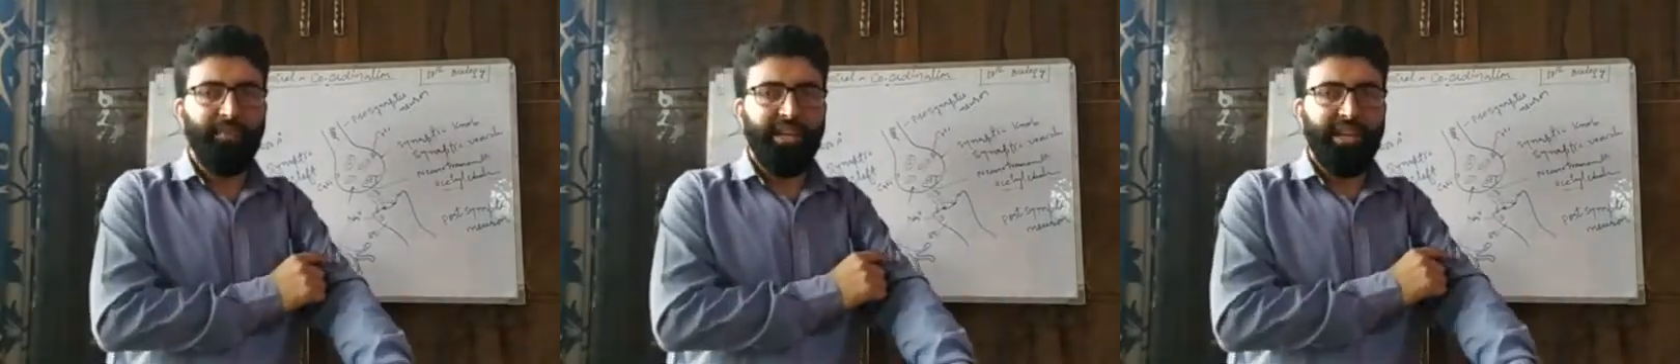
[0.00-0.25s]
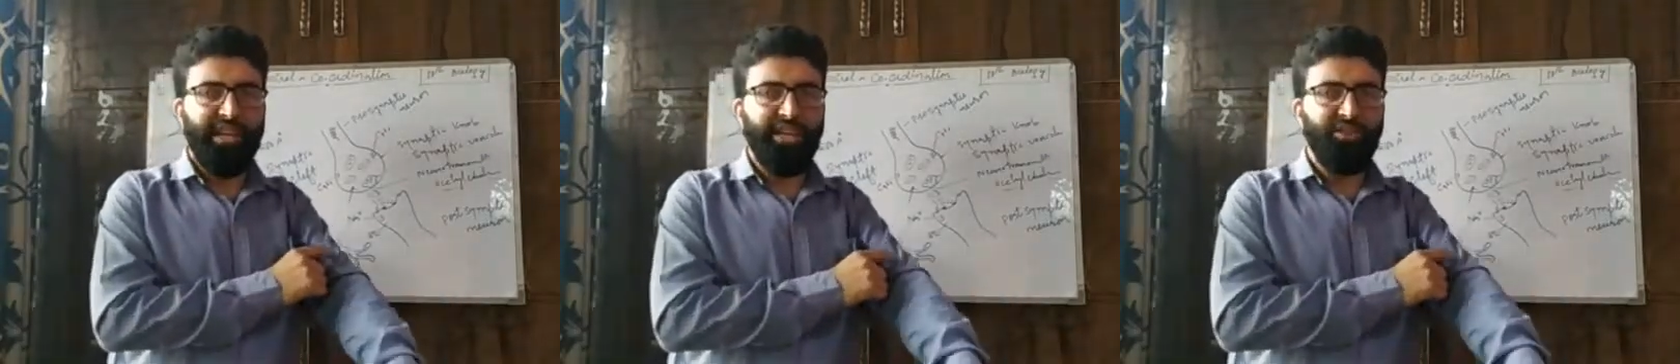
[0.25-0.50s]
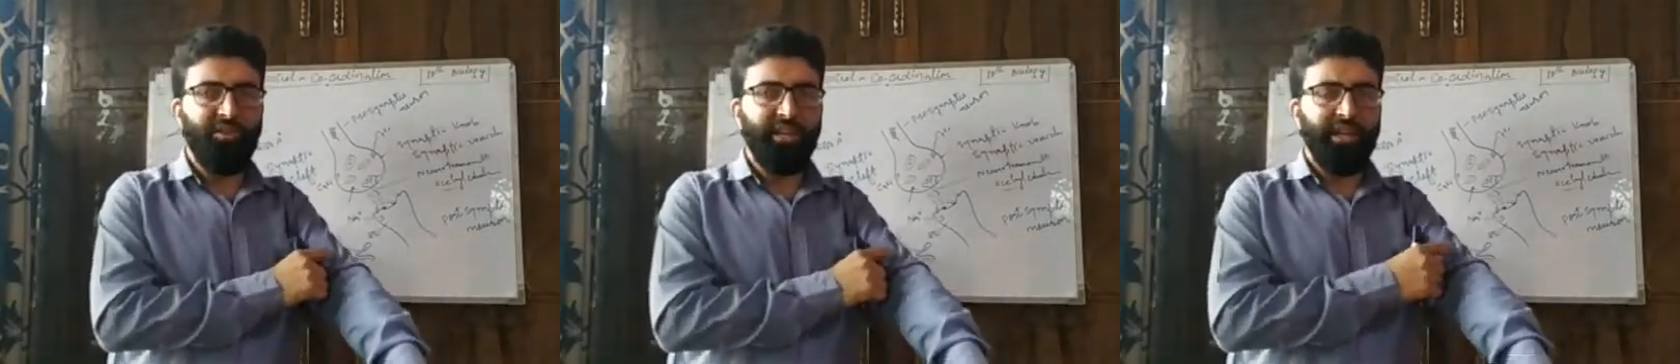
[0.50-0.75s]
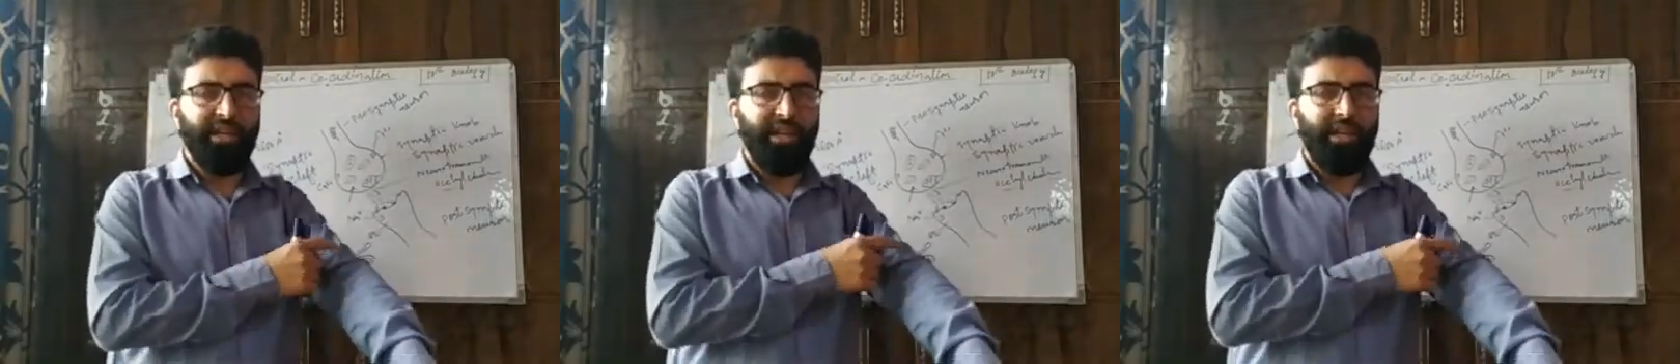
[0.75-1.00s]
It will
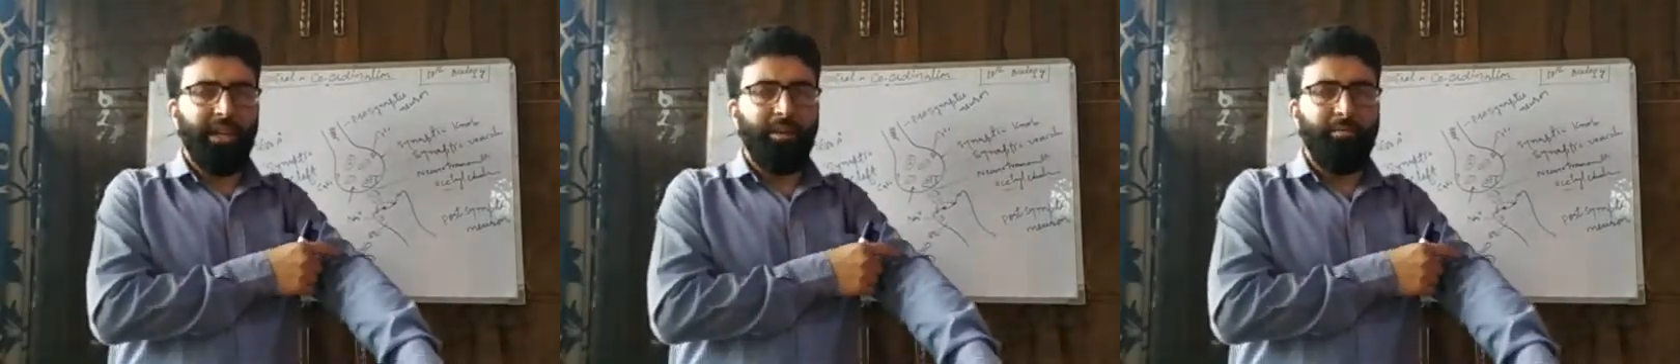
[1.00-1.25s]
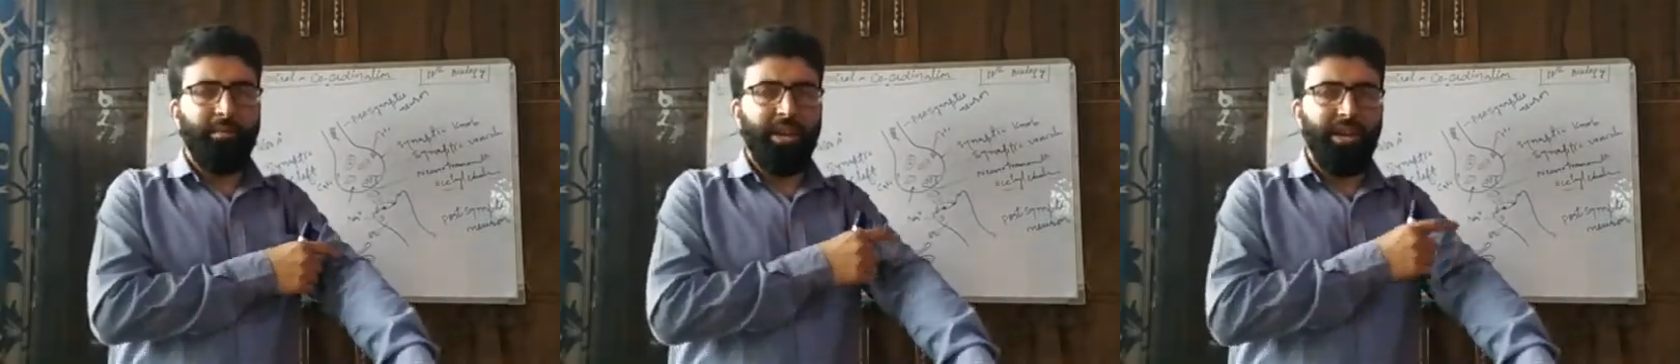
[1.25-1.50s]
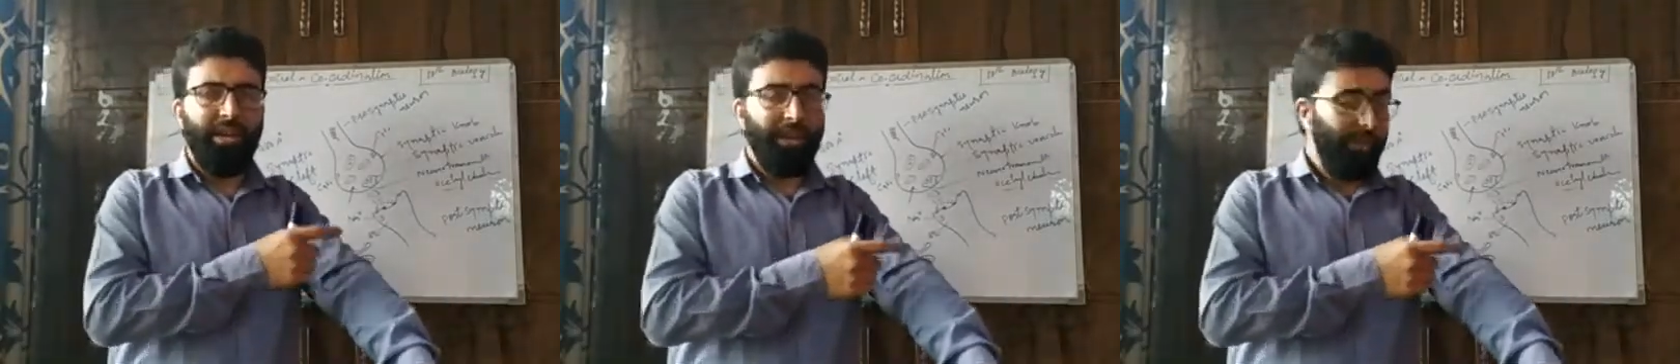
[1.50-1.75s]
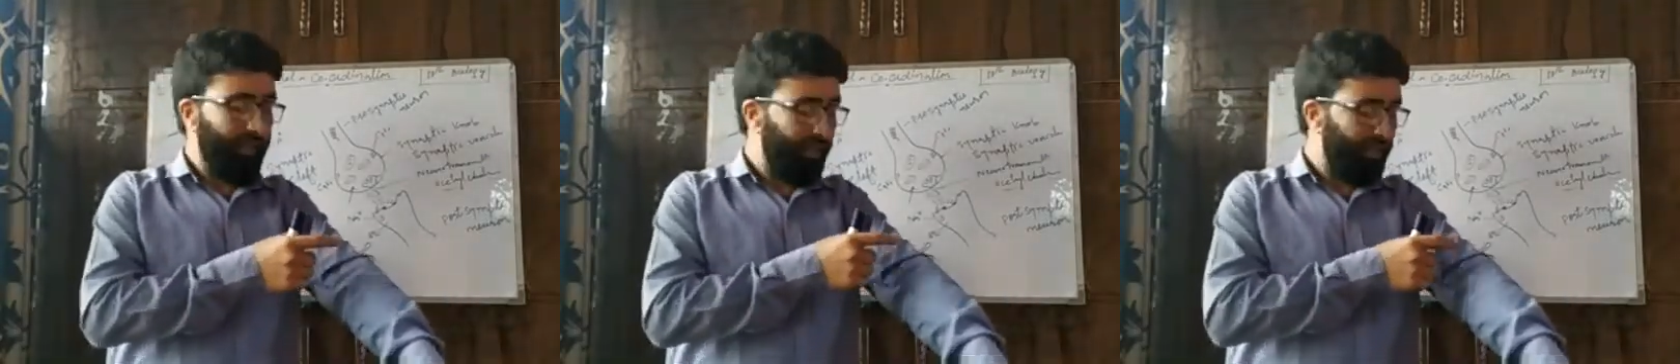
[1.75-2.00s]
make
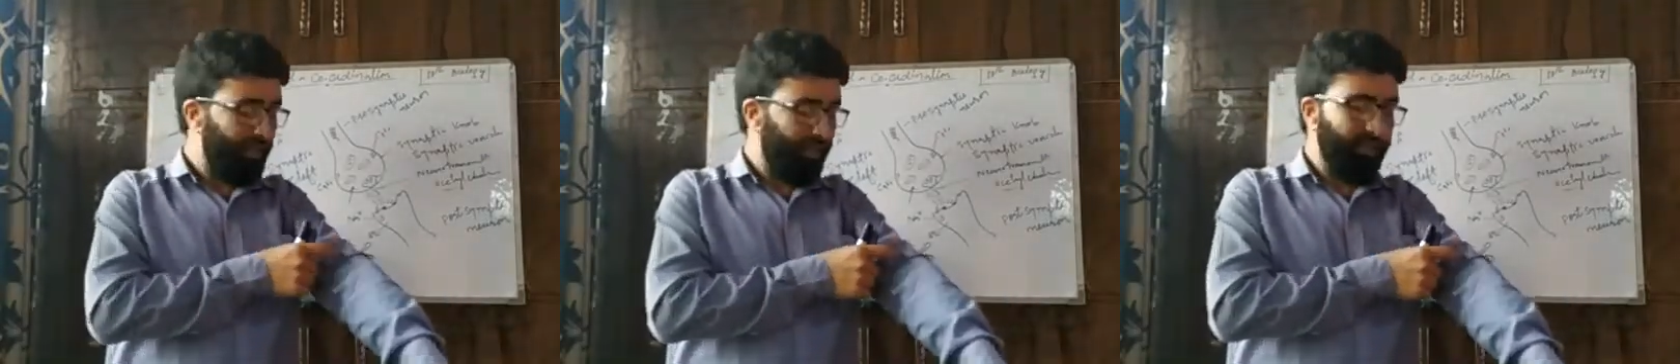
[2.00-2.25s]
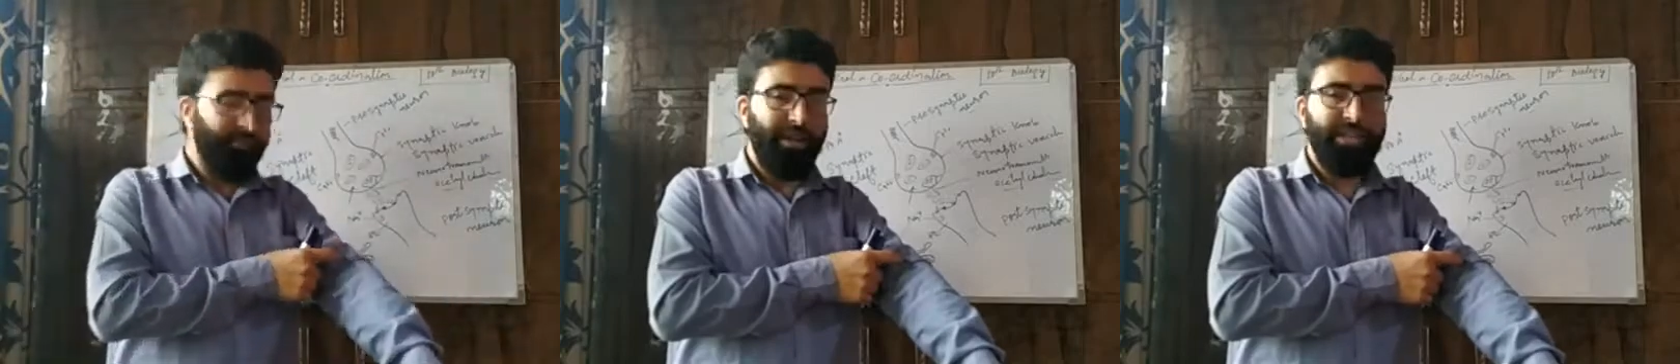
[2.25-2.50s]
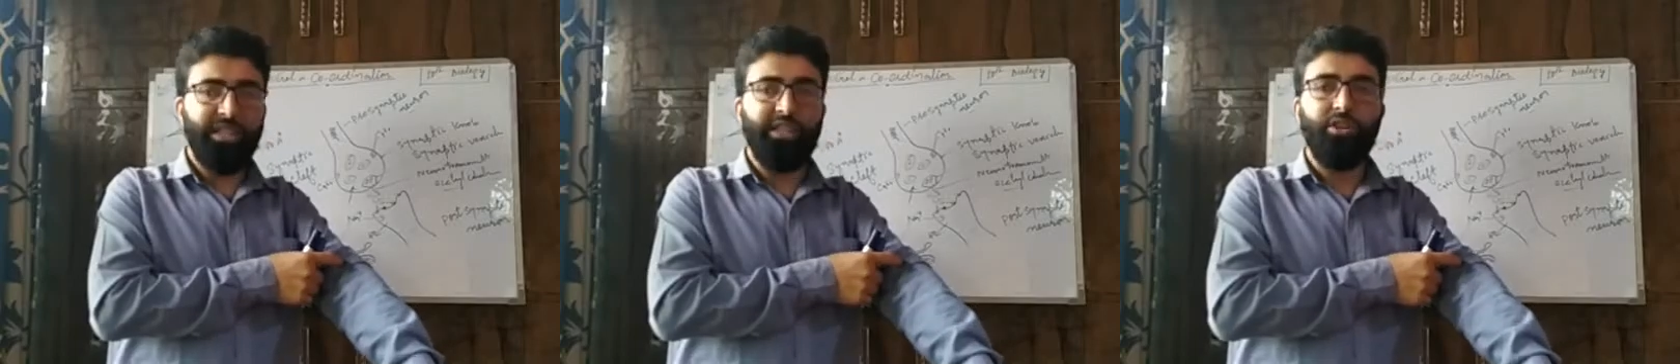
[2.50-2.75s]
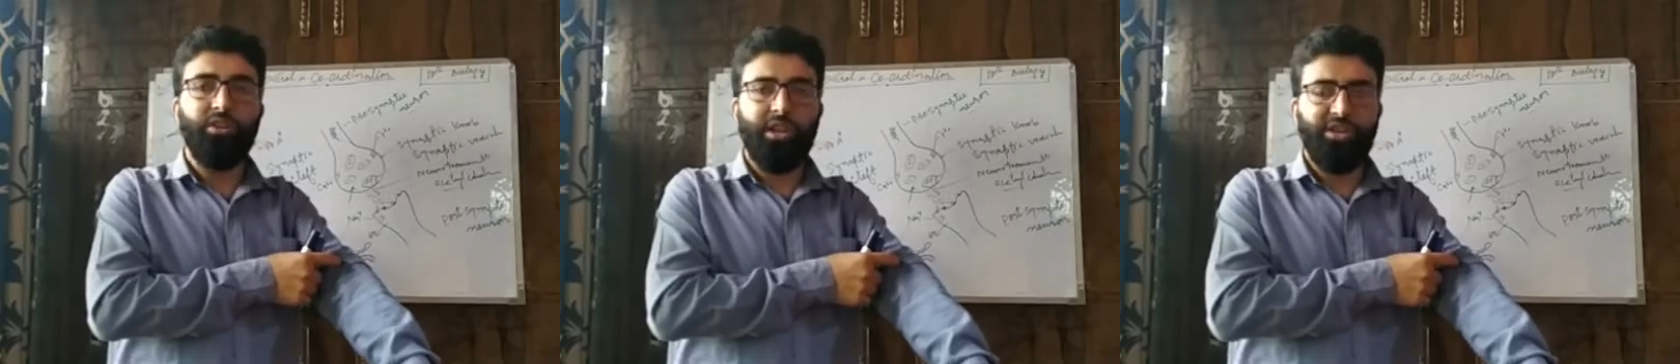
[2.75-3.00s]
this muscle to
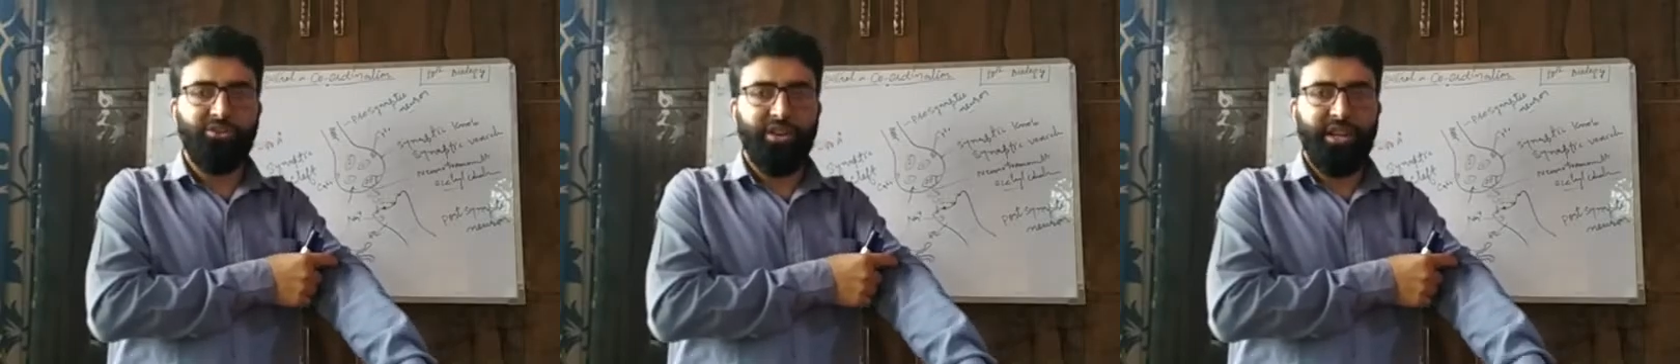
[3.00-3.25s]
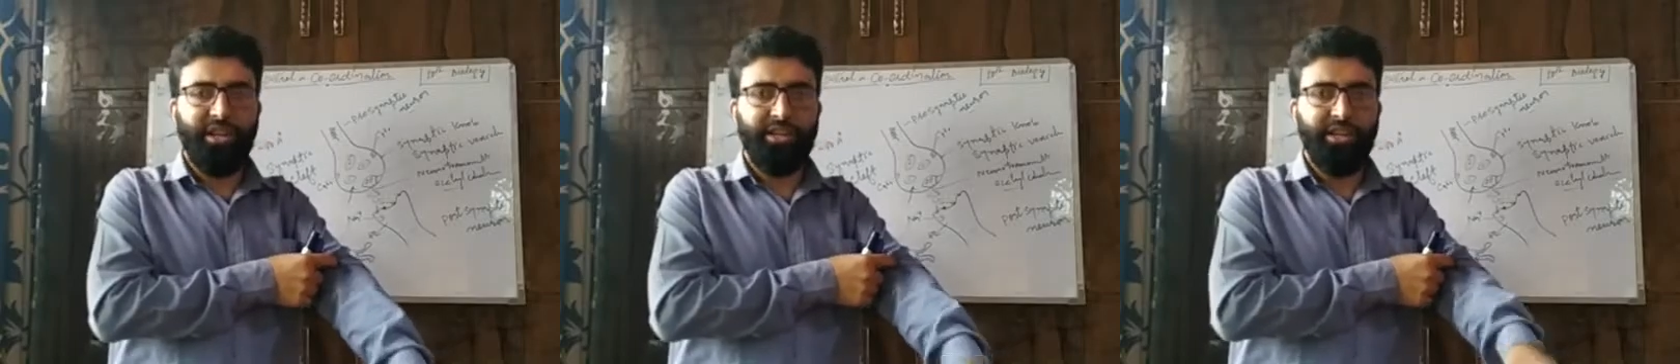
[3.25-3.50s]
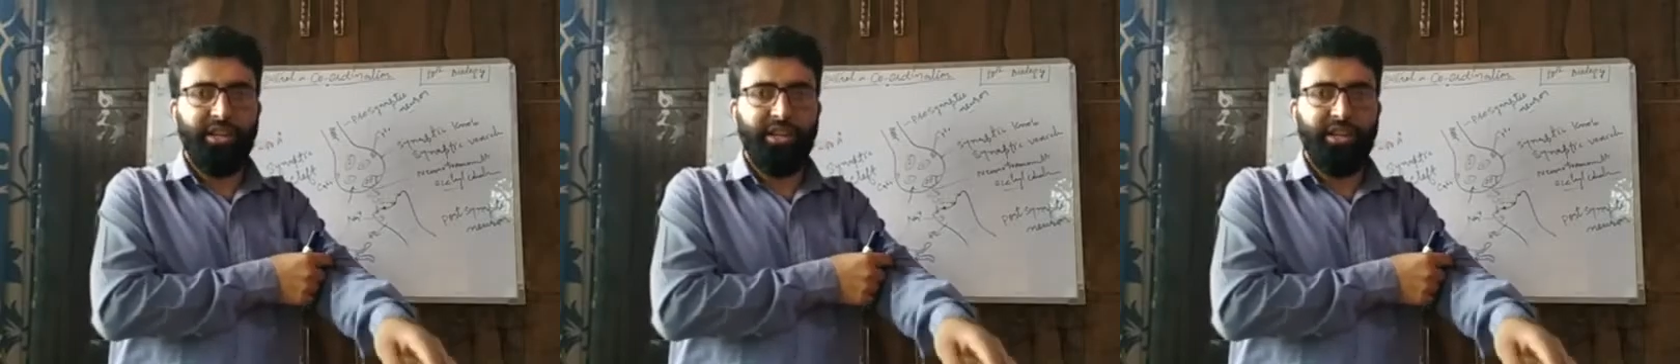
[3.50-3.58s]
contract,